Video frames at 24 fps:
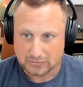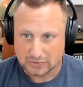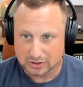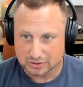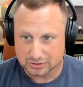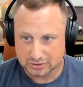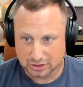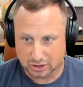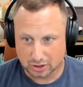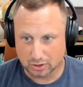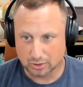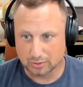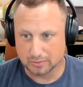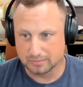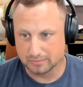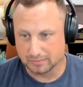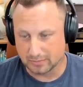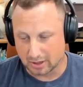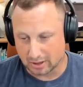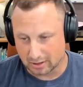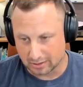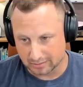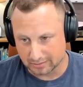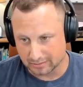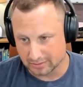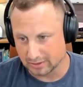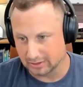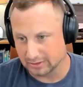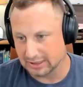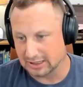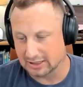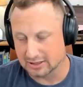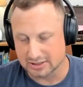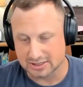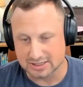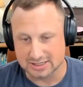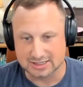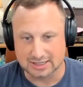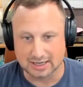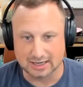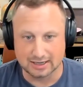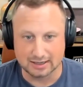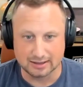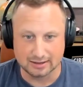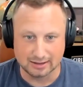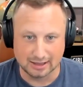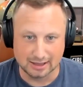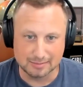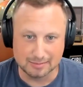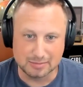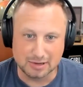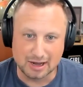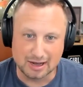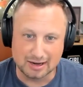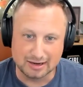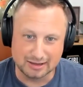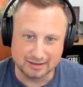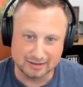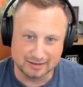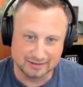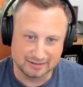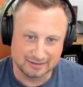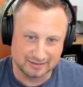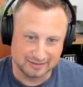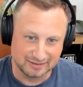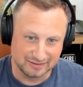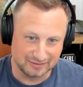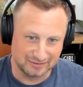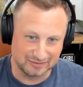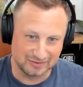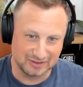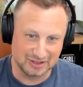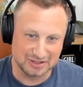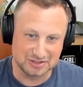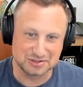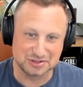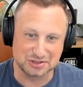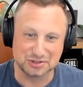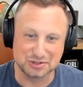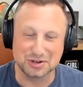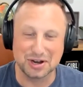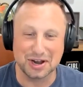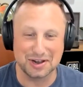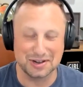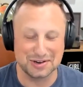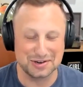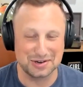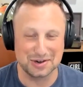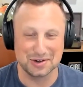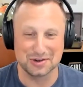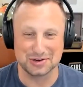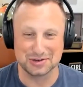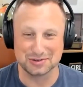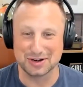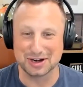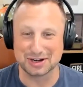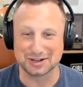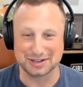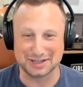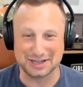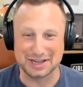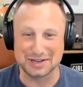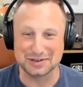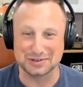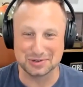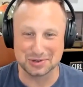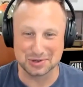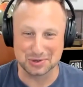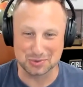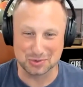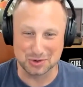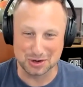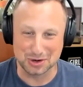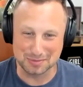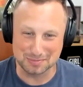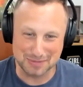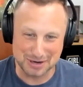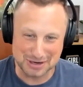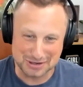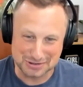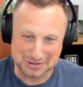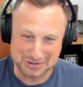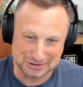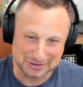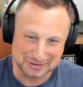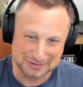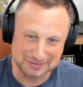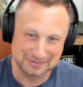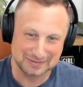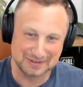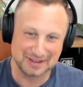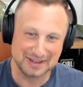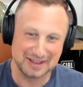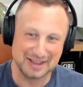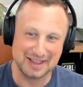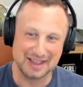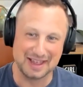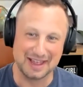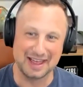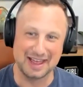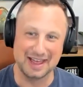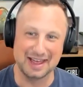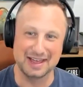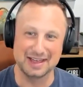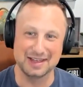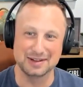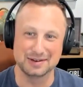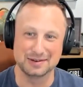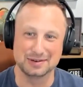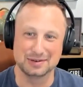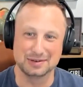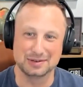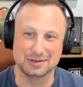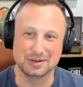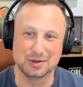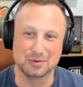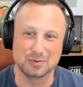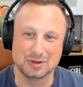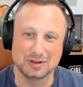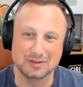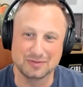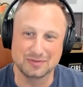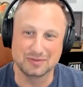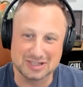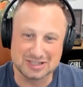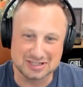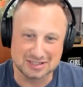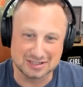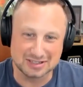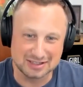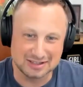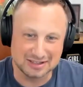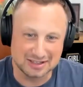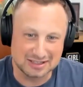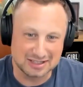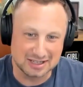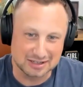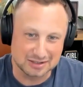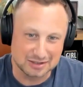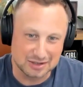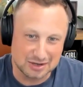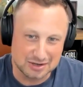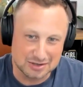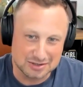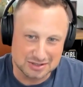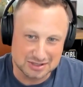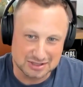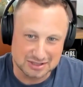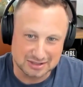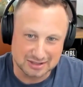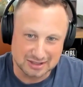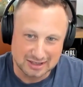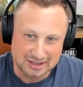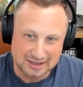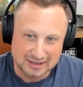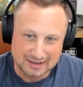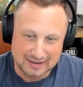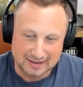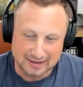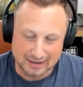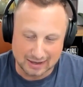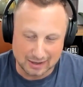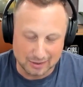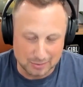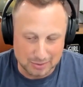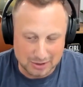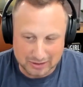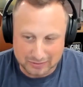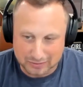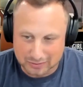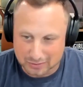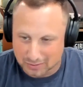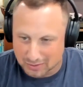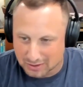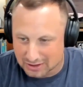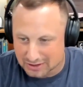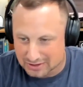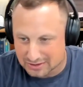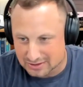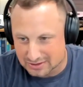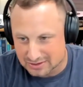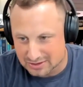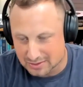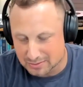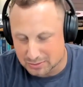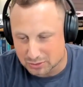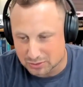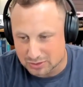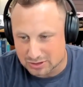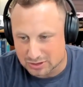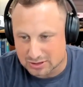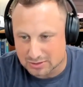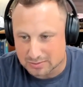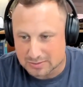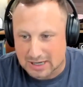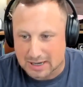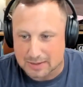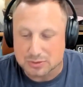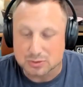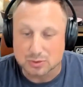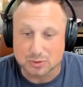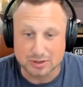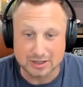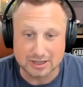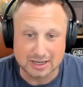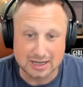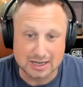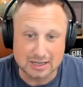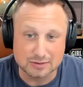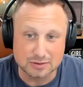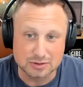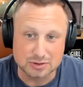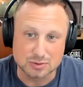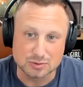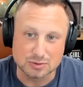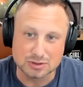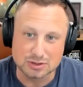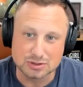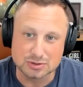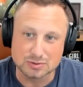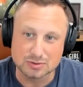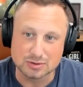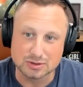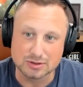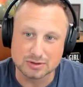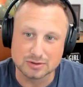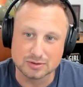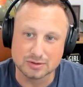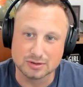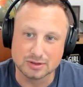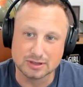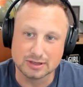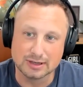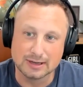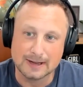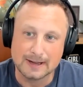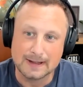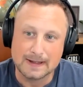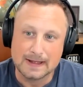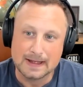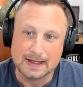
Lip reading: So needless to say, InBody fits, directly into the word measure. And, we invested in the technology whenever it was, sometime toward the end of 2023.